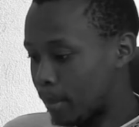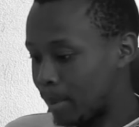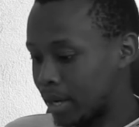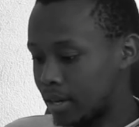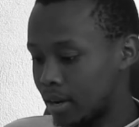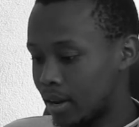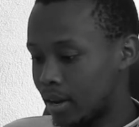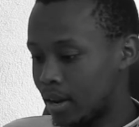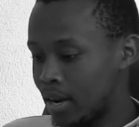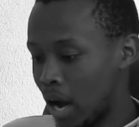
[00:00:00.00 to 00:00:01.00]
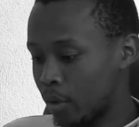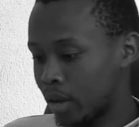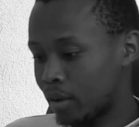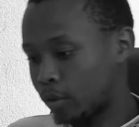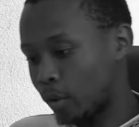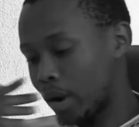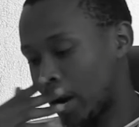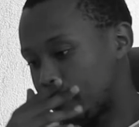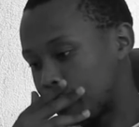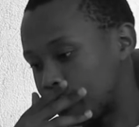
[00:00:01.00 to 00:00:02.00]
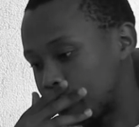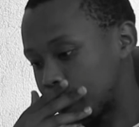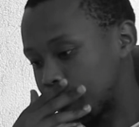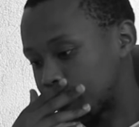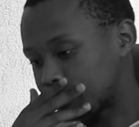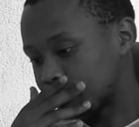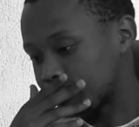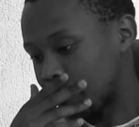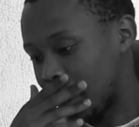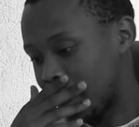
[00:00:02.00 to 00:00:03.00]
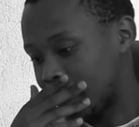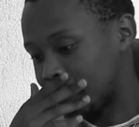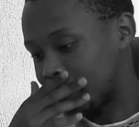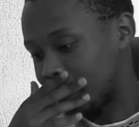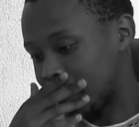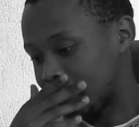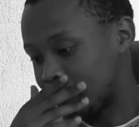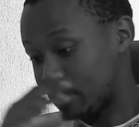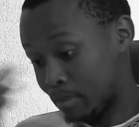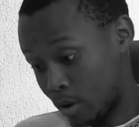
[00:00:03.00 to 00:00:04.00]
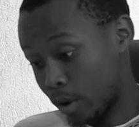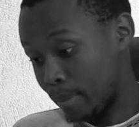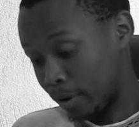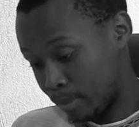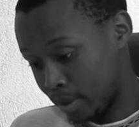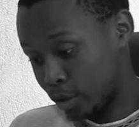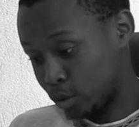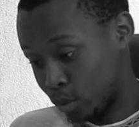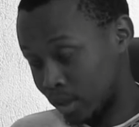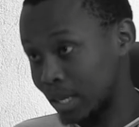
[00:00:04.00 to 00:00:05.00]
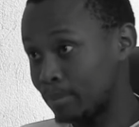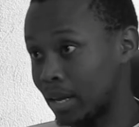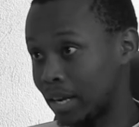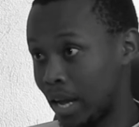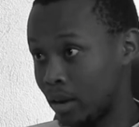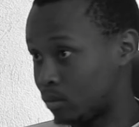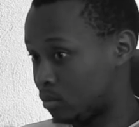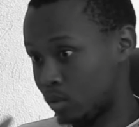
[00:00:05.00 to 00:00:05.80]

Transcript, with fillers: But now that I've grown up, and my grandmother used to do the same thing now.